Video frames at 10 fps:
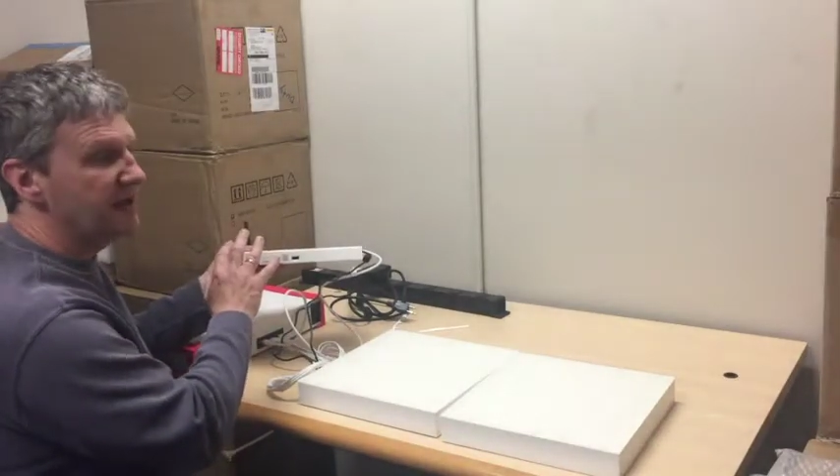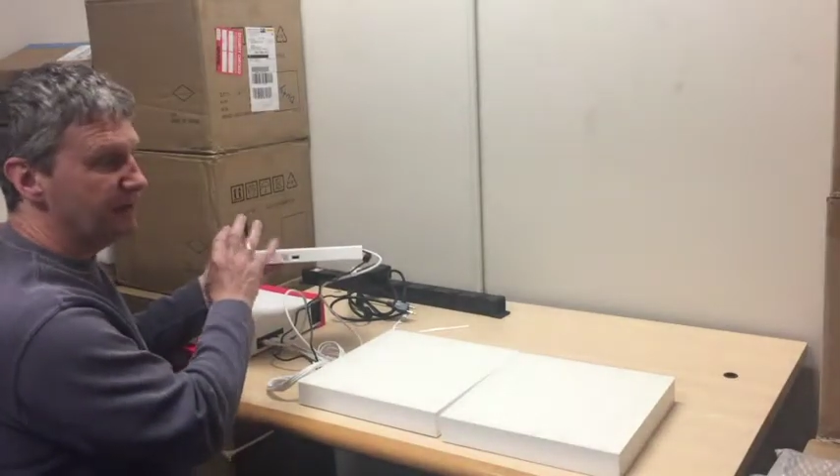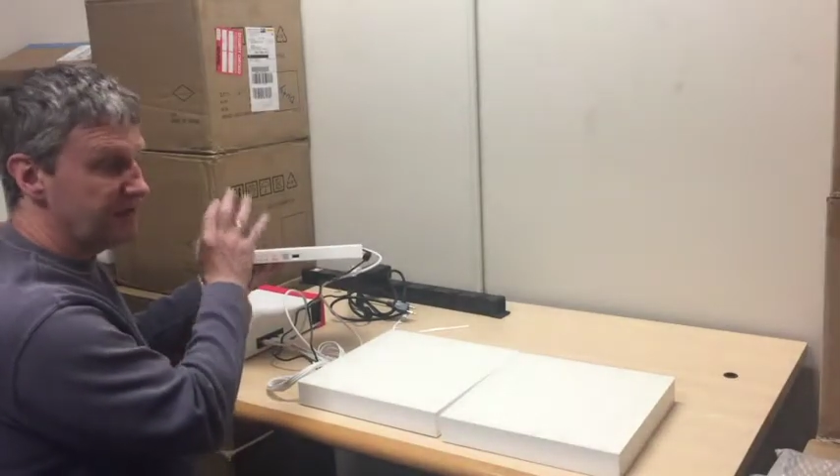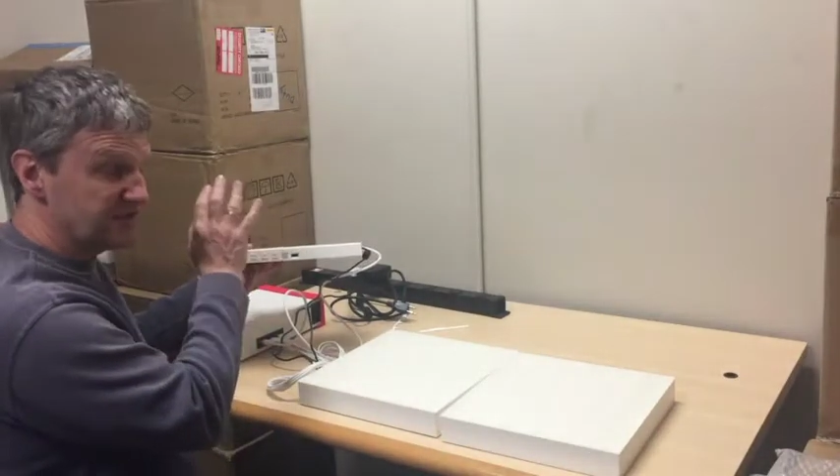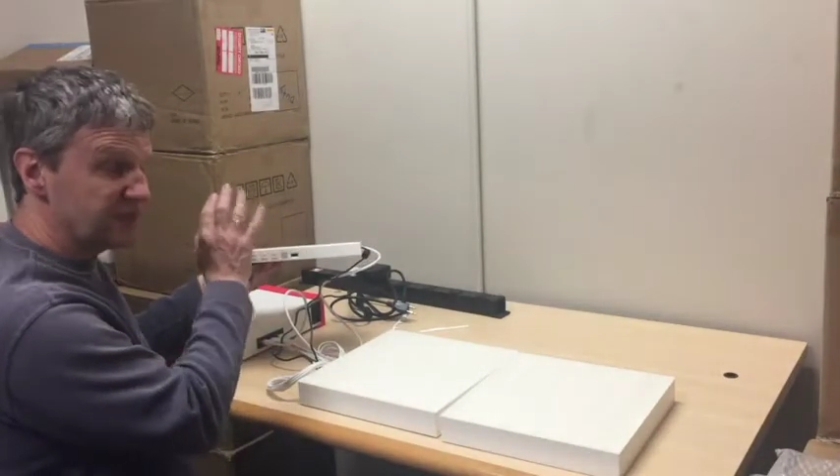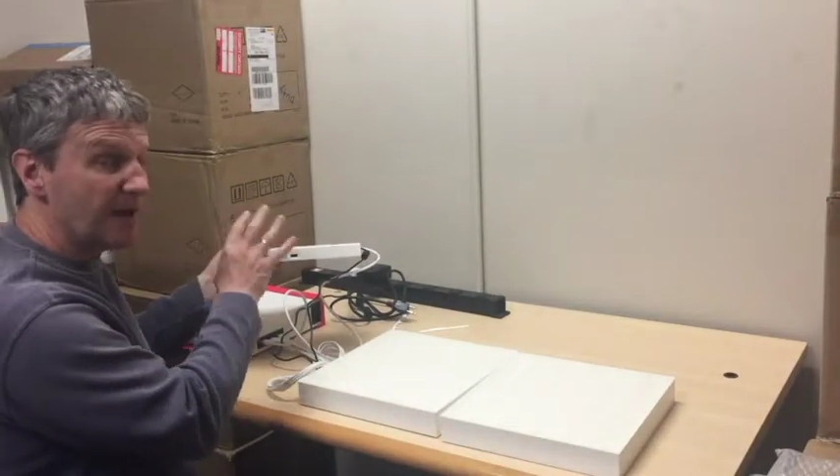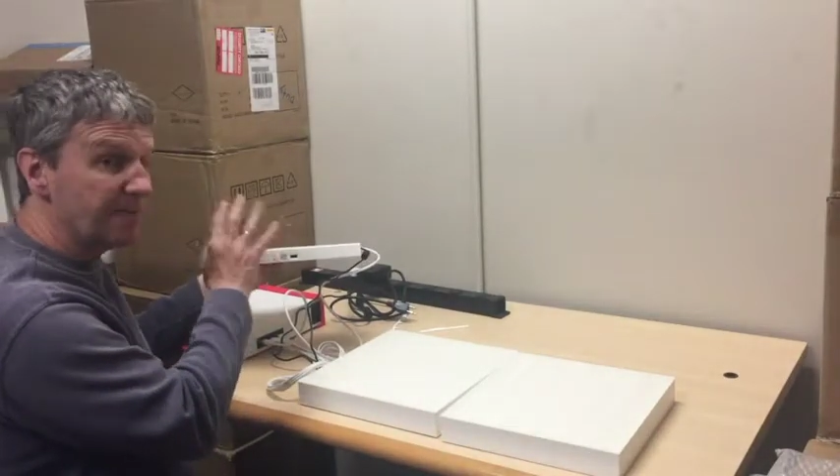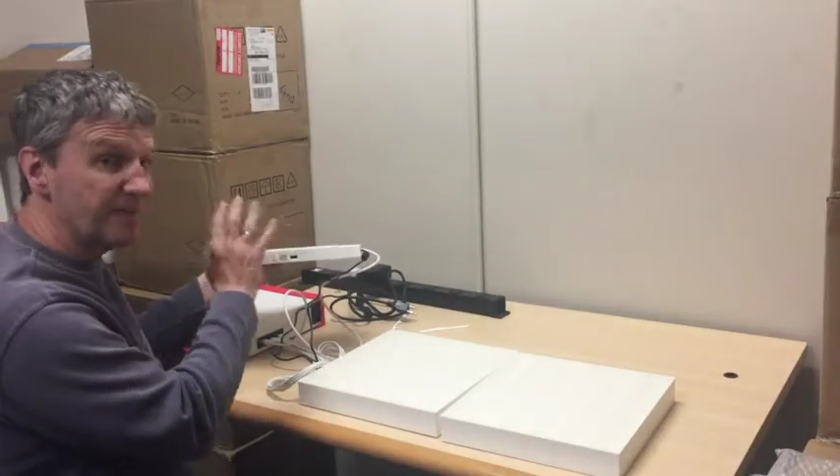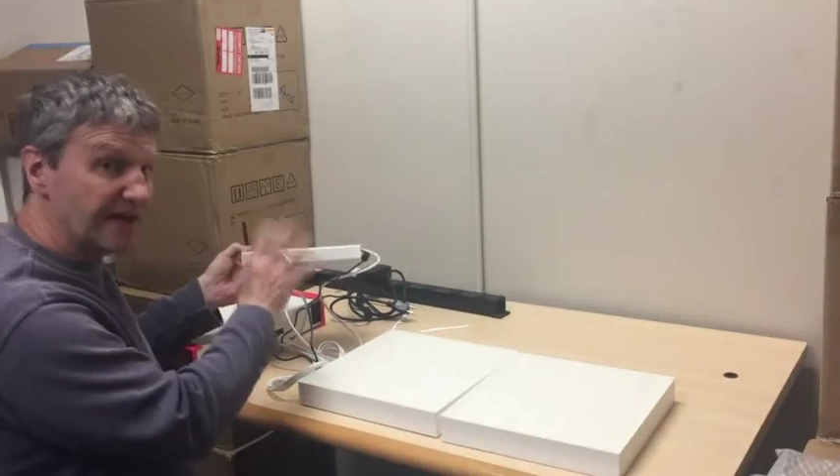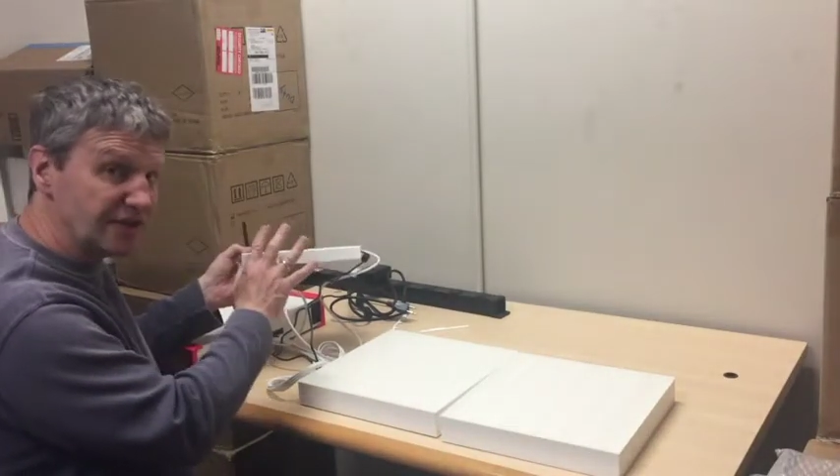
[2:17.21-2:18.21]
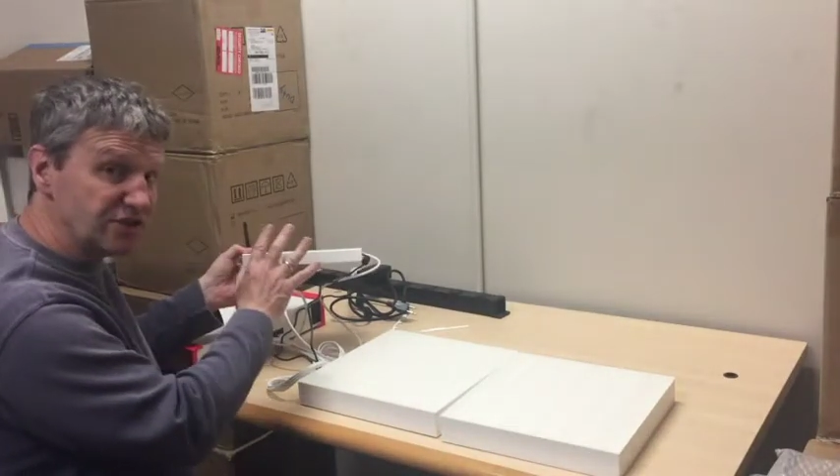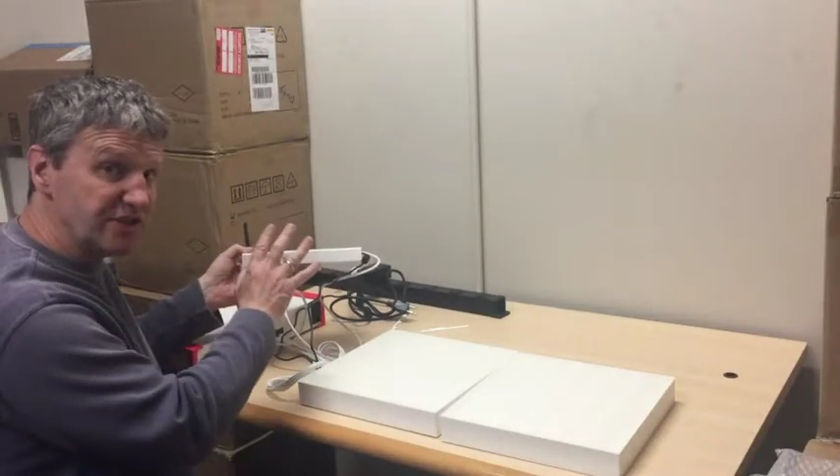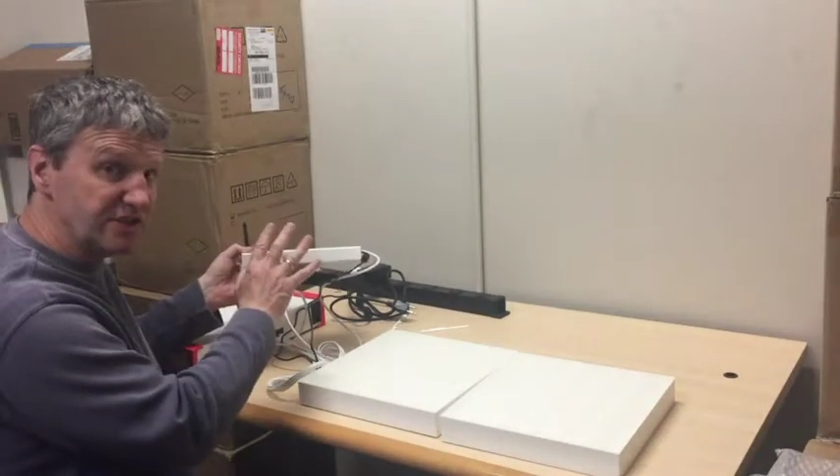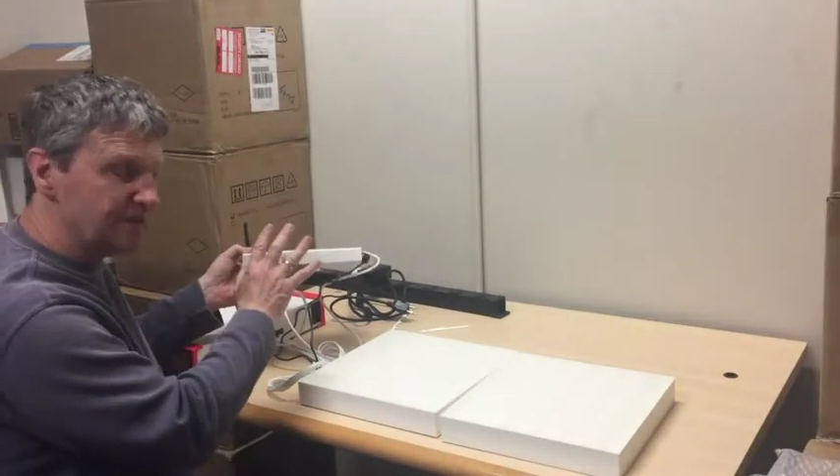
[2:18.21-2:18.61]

when it stopped flashing